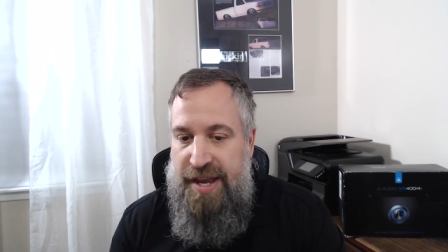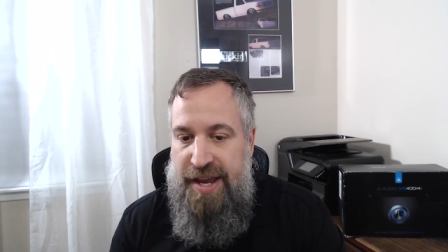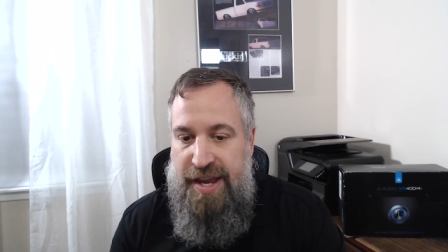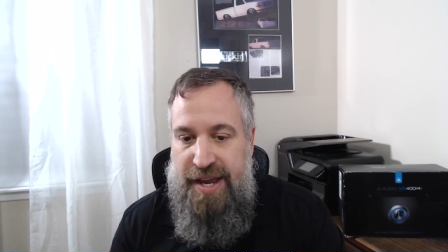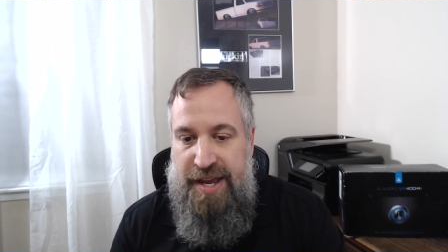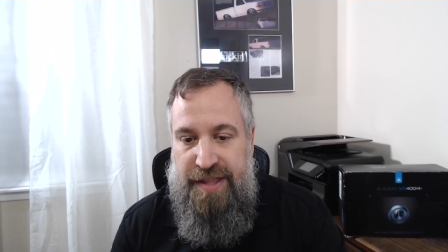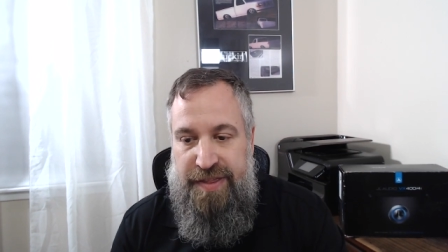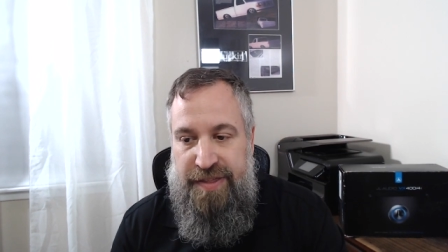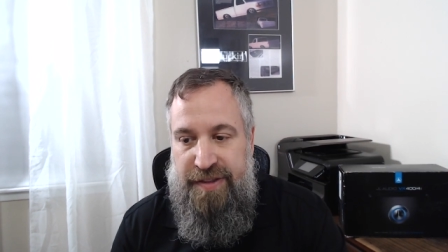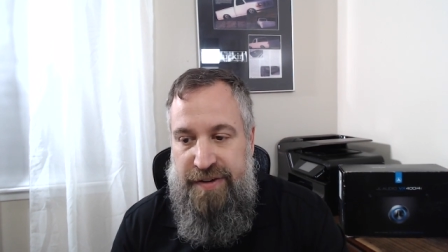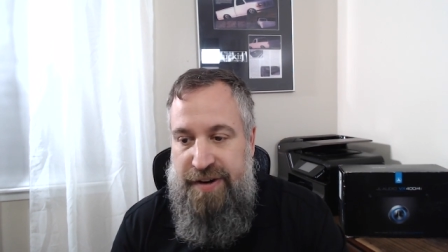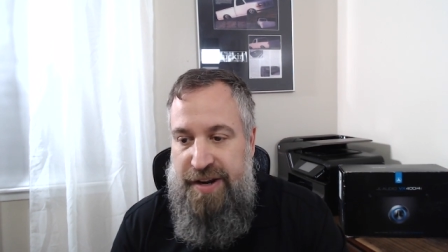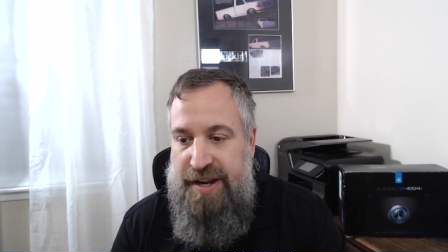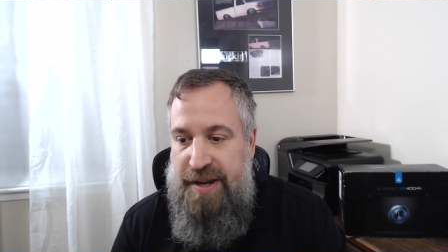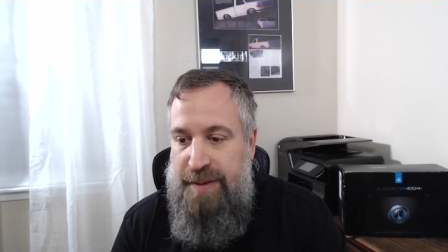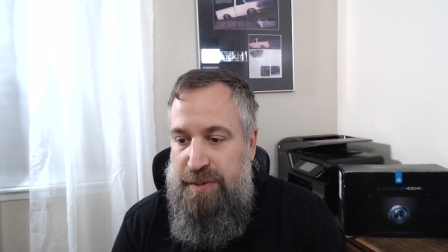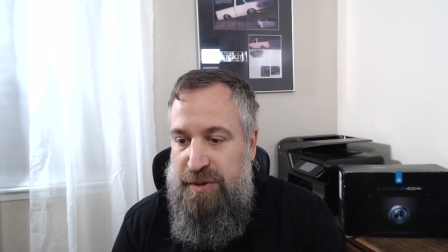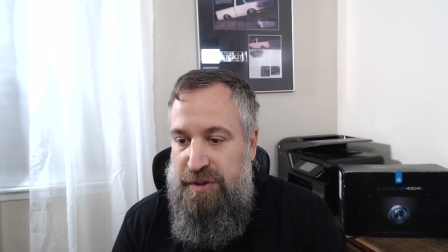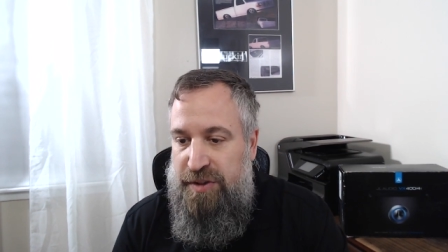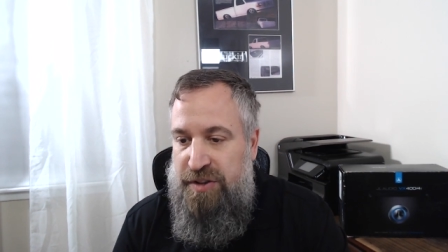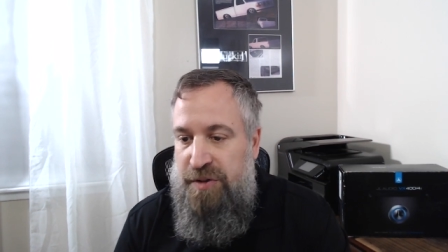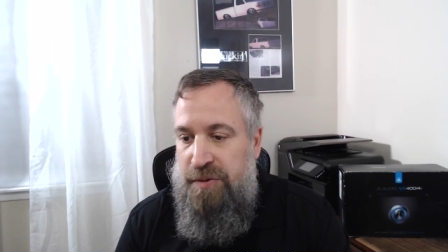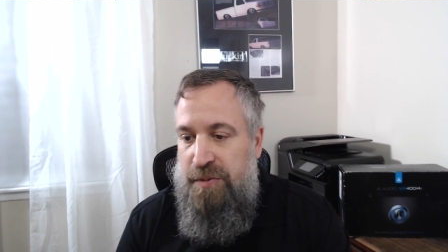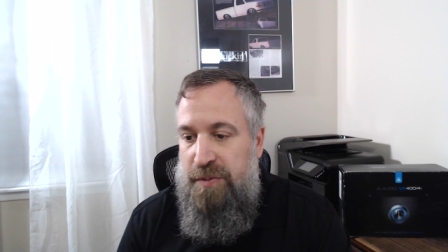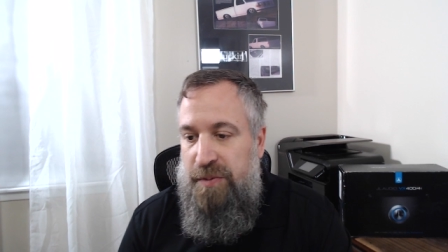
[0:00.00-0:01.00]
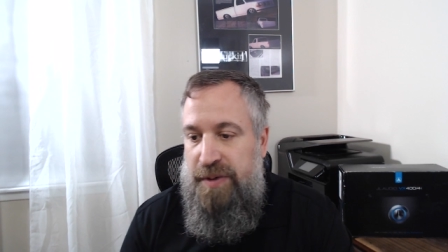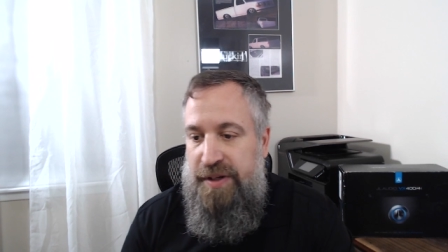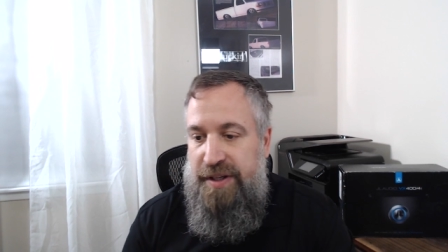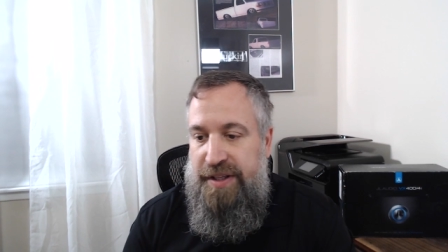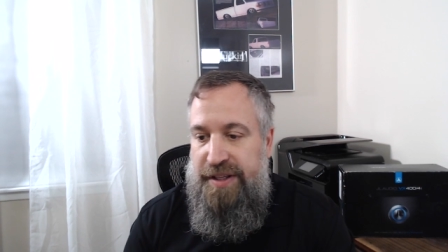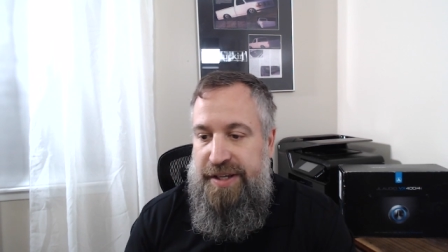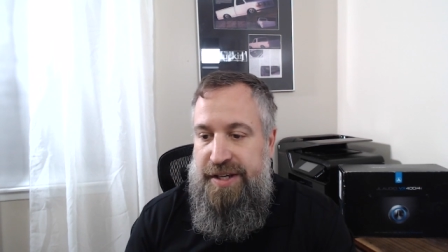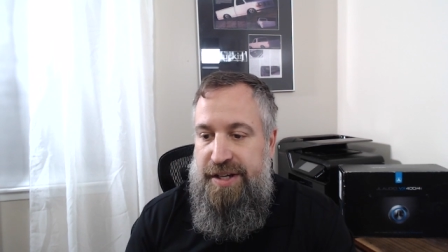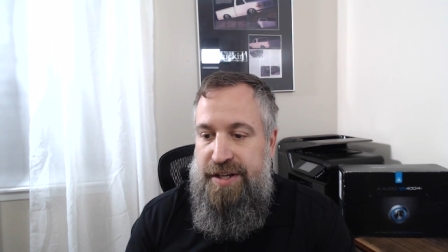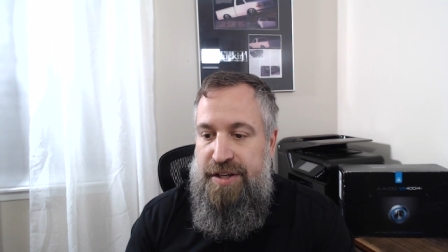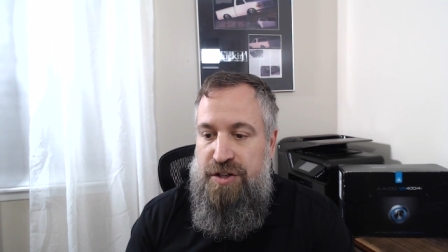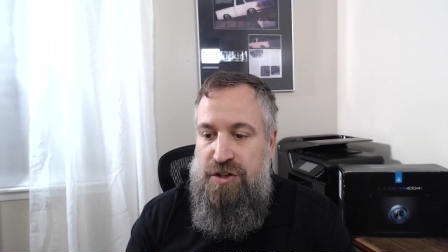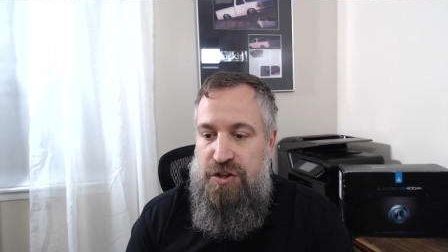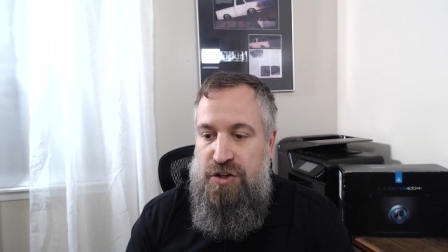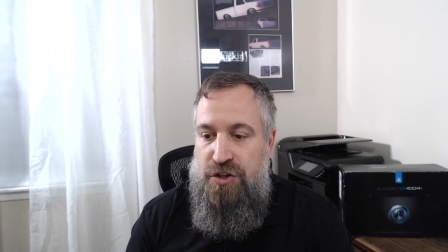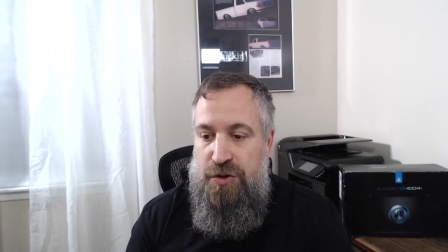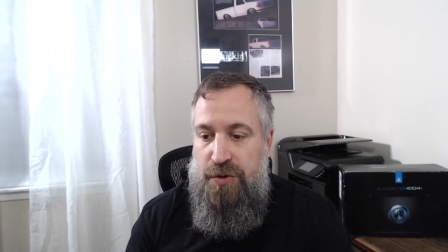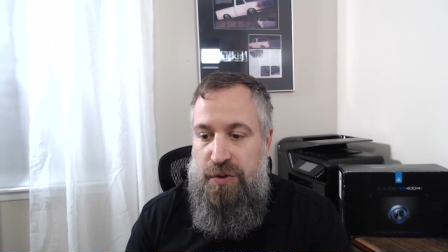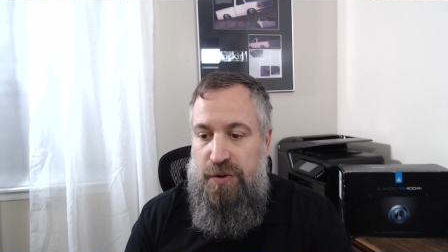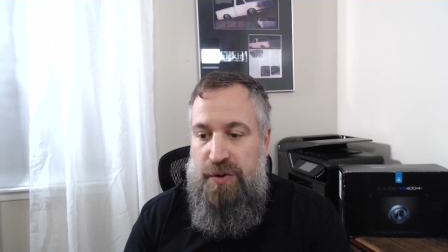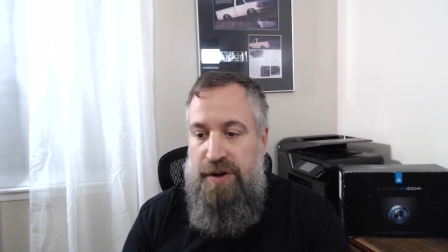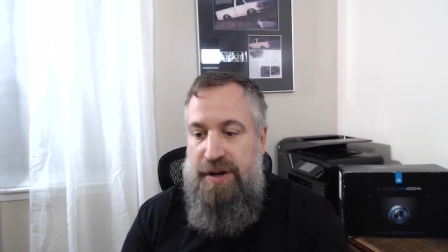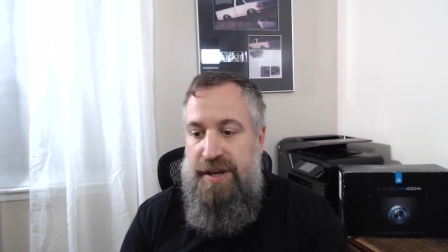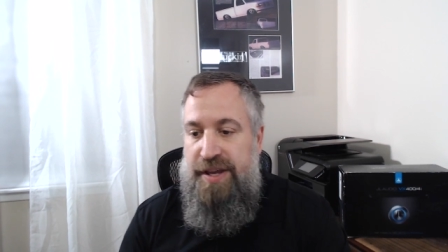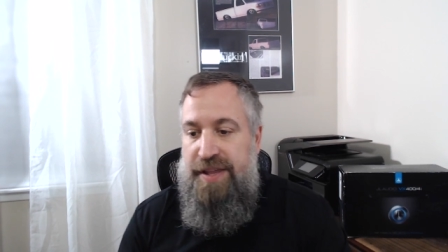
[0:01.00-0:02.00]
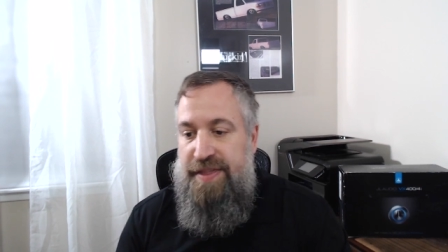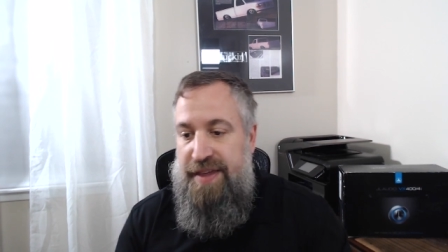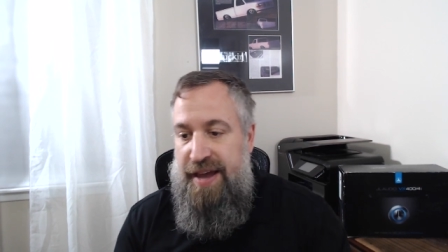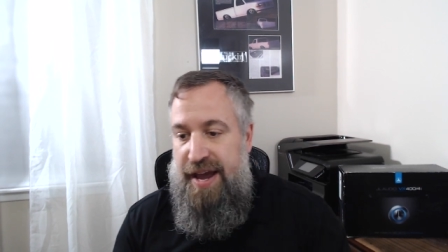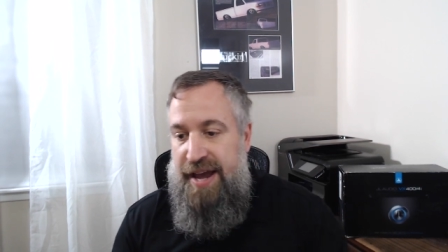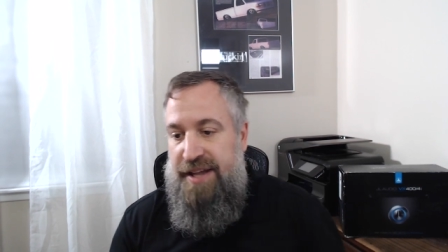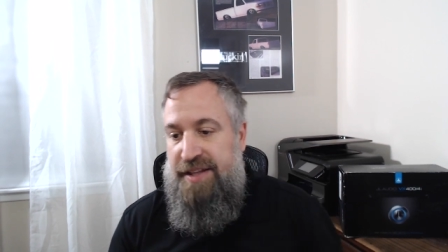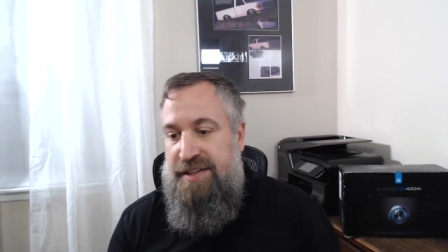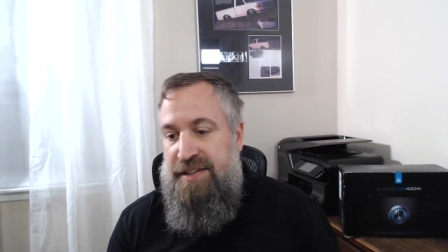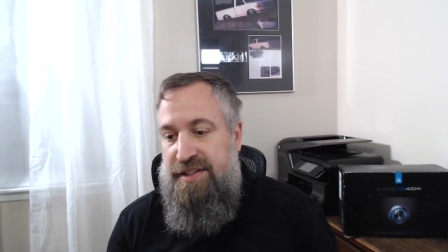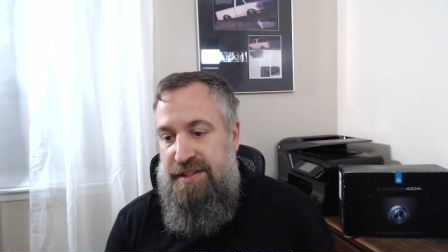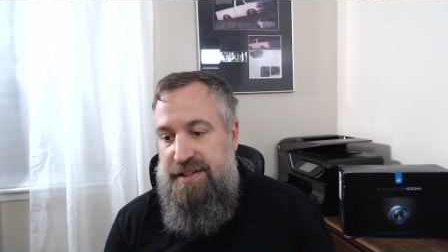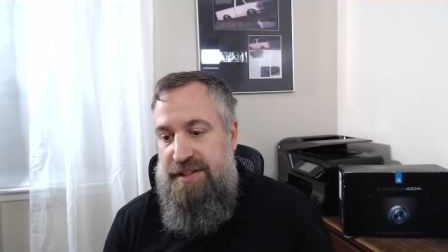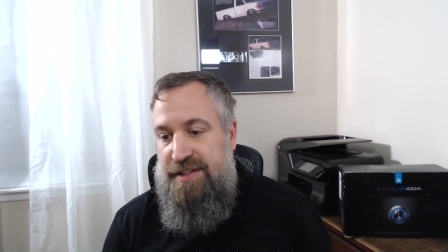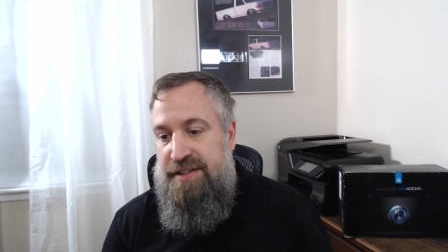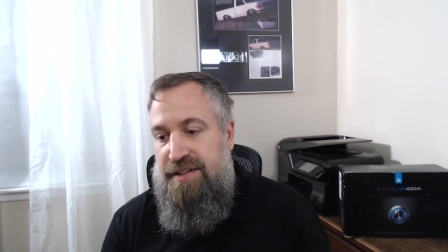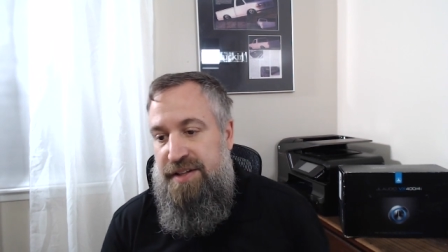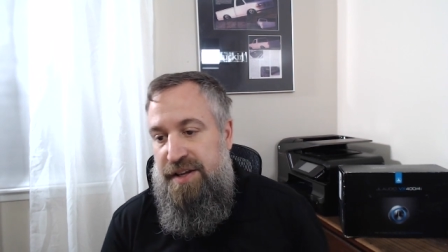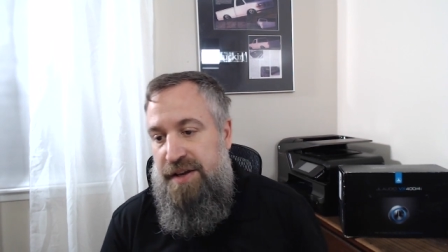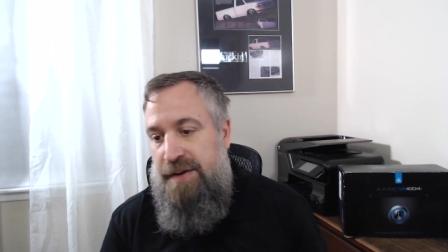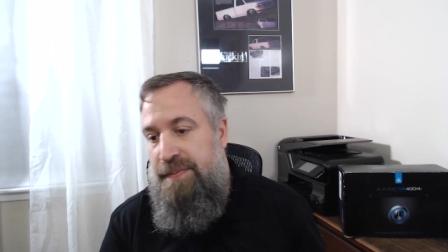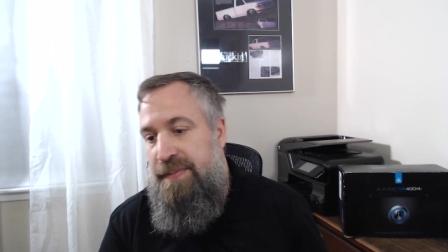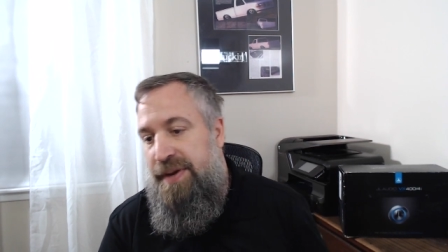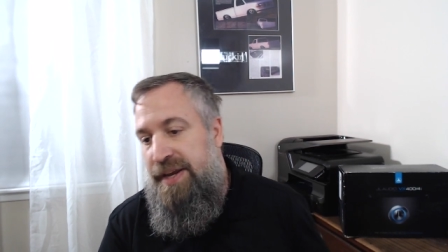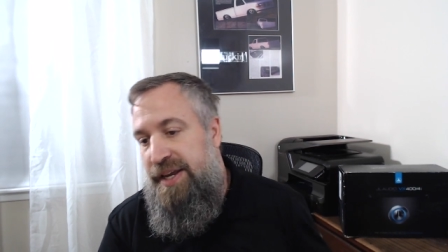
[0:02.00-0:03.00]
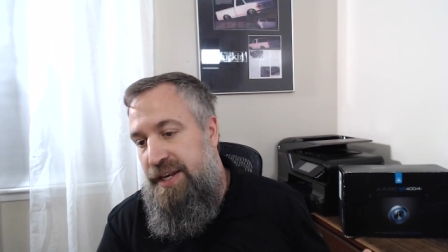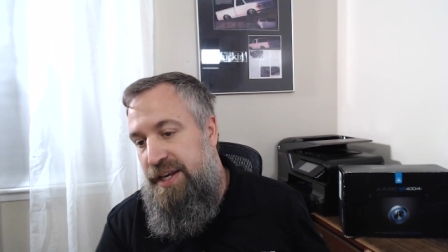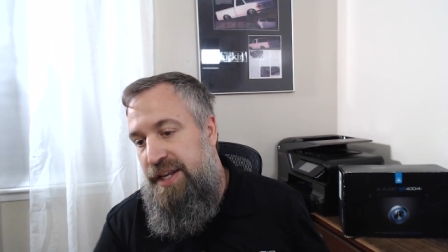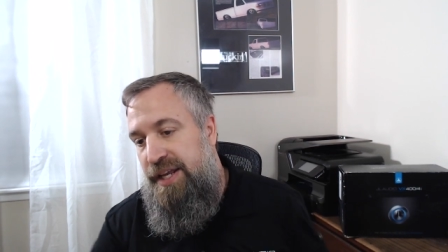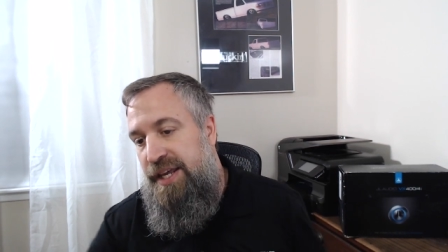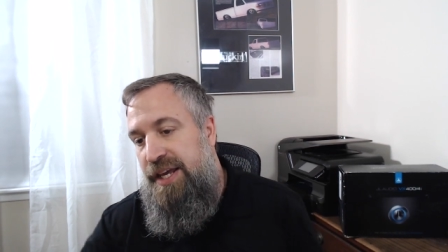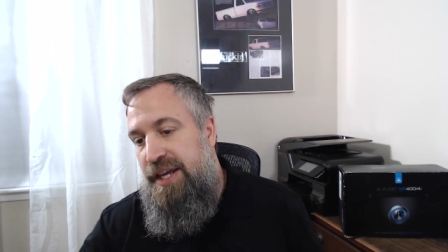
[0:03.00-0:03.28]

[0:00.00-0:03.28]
and they're able to really enjoy that system in